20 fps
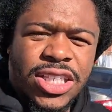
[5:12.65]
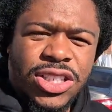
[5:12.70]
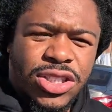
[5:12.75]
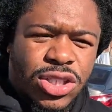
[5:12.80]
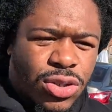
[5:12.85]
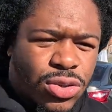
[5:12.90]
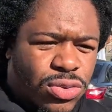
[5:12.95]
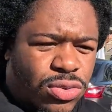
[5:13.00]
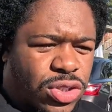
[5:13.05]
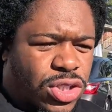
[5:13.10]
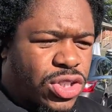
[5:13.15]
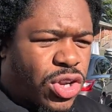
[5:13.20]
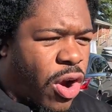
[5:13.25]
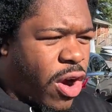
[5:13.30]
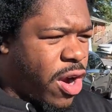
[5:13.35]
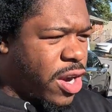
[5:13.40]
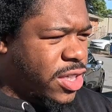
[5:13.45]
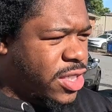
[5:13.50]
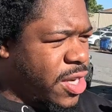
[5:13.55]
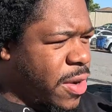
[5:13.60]
to
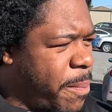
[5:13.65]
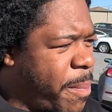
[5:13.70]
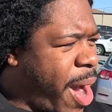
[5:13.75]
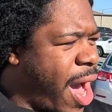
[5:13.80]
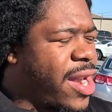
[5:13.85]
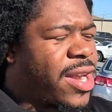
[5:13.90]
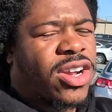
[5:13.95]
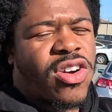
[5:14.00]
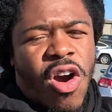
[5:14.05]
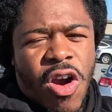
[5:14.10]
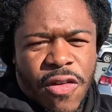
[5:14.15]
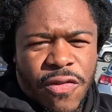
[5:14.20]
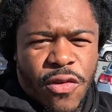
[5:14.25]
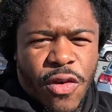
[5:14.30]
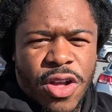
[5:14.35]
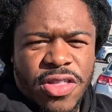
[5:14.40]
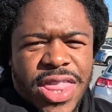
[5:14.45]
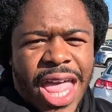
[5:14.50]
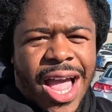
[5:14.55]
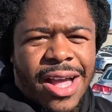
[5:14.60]
start to buy the car
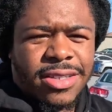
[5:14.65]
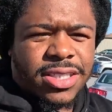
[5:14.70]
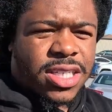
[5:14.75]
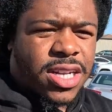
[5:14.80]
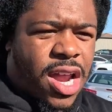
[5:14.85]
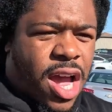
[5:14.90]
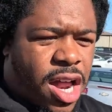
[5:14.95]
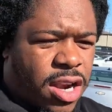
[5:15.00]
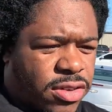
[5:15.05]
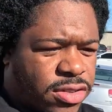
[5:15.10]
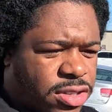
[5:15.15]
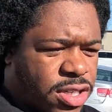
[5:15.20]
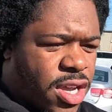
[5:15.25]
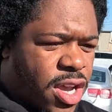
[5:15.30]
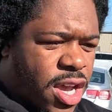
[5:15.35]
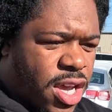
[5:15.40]
for $1,000.